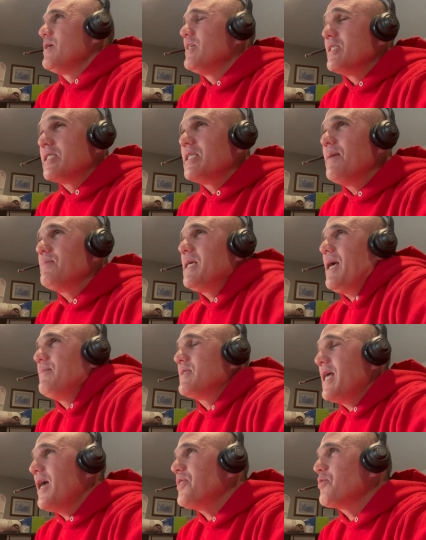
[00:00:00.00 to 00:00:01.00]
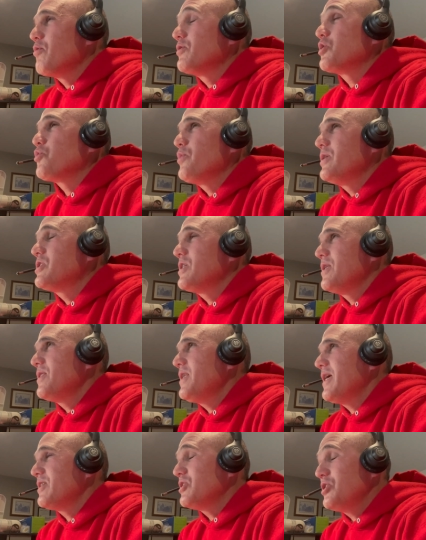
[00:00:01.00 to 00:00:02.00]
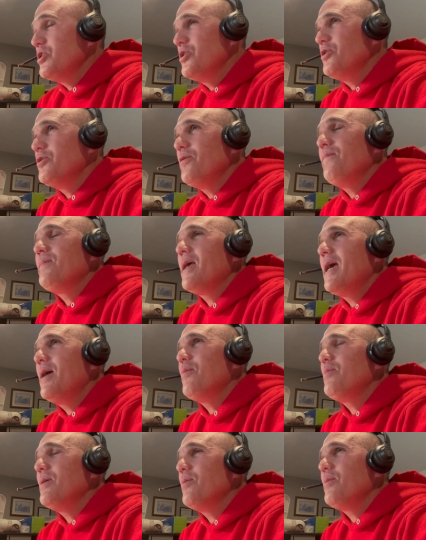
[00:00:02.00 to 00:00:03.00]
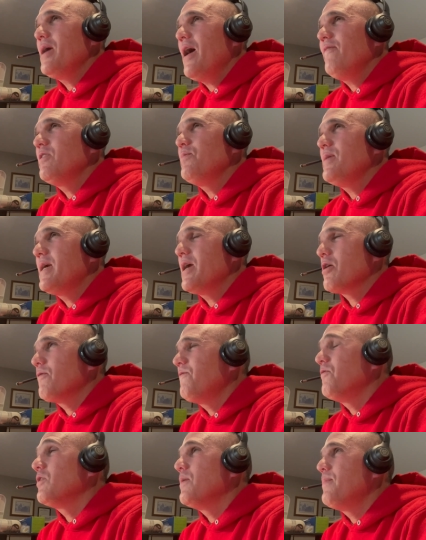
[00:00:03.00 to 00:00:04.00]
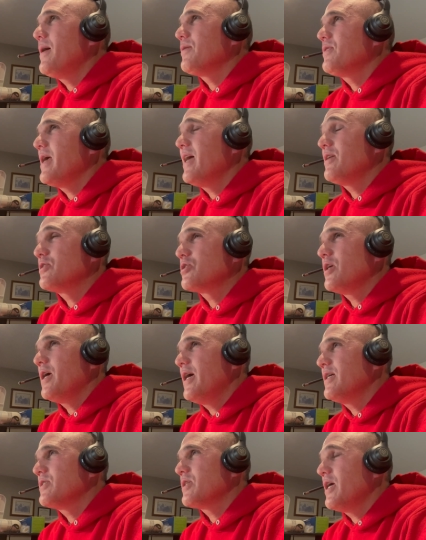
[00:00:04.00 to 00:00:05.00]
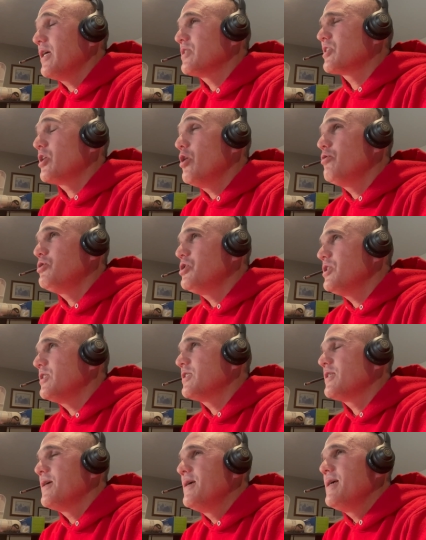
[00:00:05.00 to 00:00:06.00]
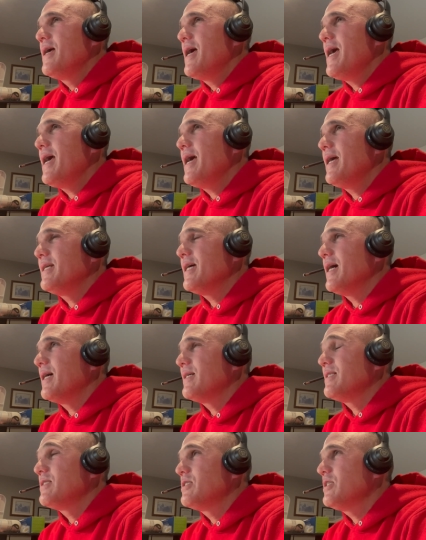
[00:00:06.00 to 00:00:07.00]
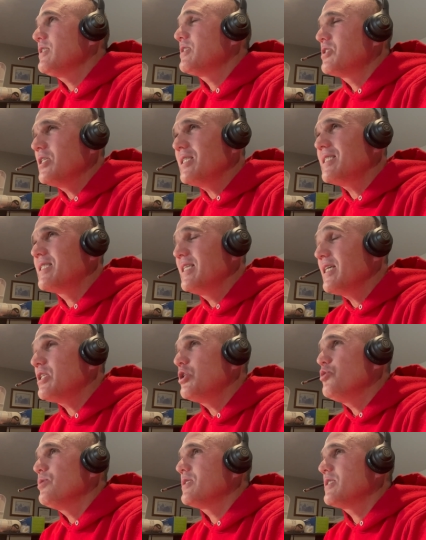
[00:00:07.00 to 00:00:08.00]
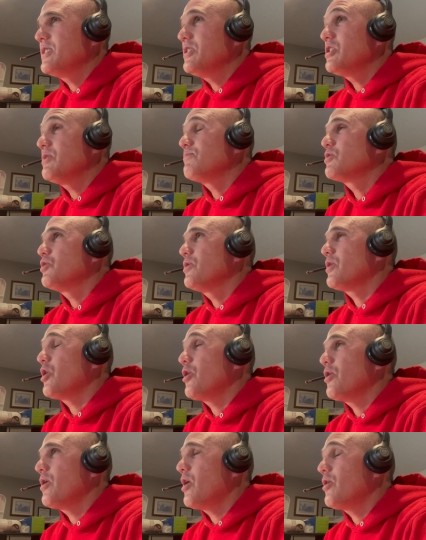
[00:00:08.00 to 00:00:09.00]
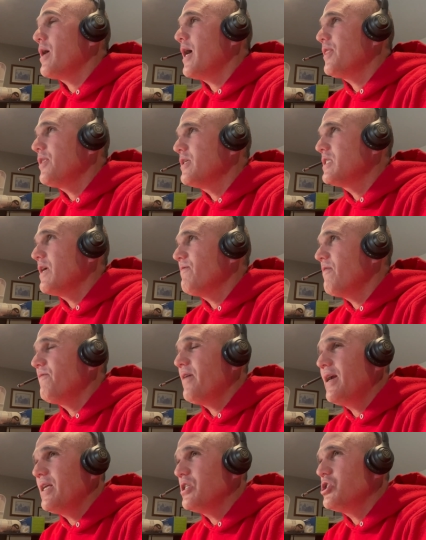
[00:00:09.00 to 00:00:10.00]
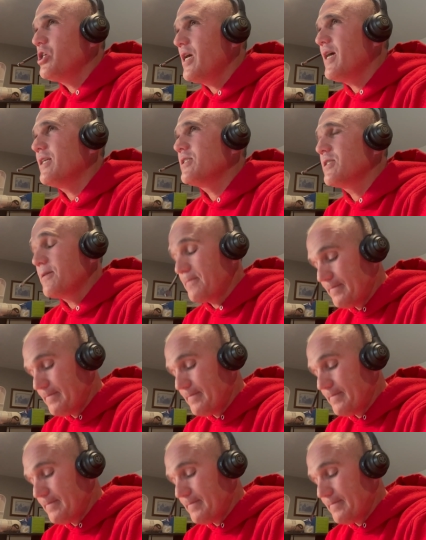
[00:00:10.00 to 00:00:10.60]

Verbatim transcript: sometimes that throws a wrench in things too. And we, we have to be careful about that as, as, as coaches. And uh, just, just stick to a system so that our, our athletes have a fighting chance.